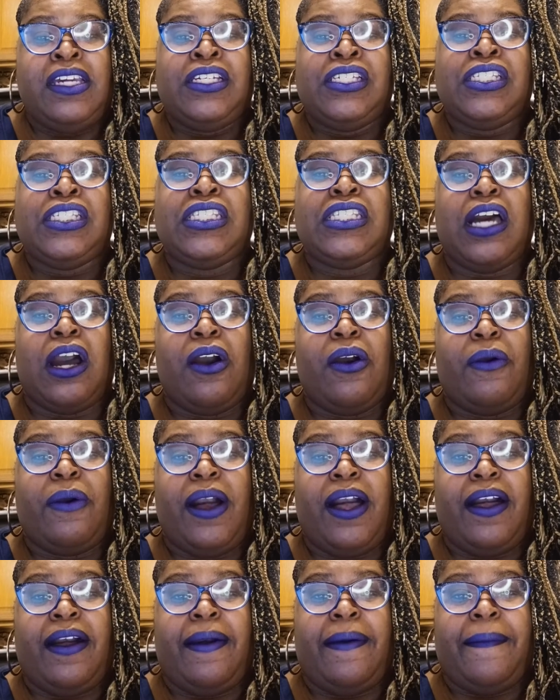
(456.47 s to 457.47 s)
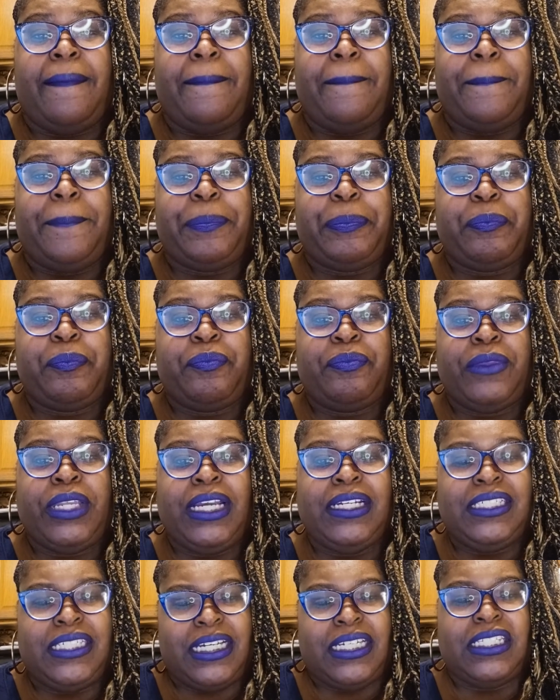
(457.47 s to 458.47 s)
So
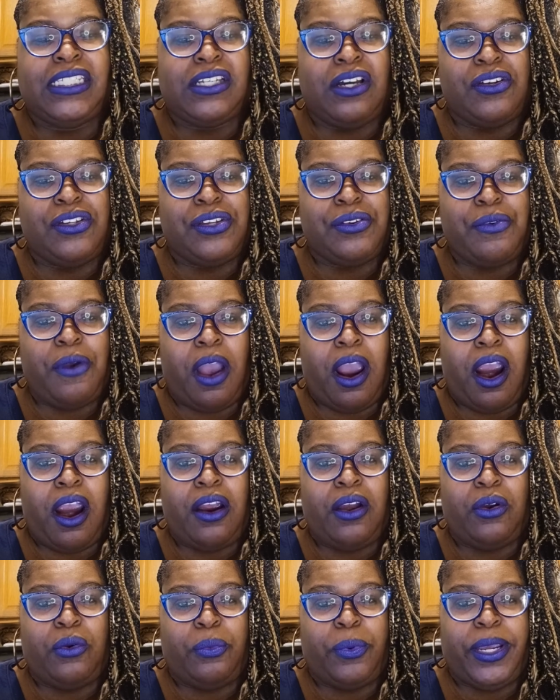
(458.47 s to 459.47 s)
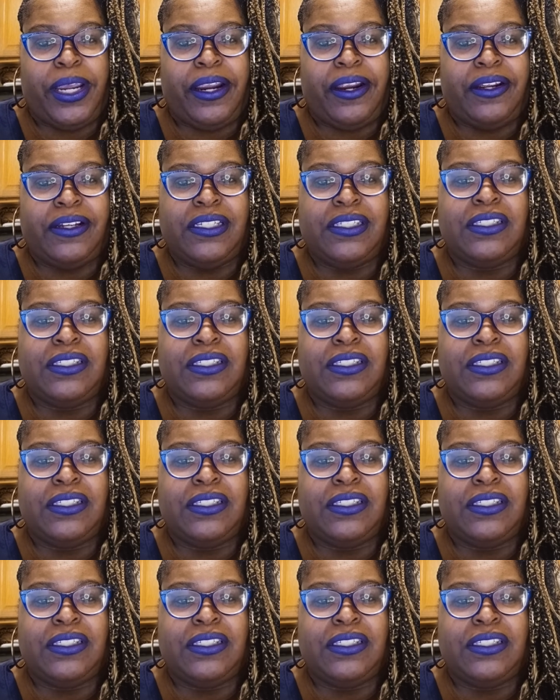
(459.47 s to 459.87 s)
just so you are aware,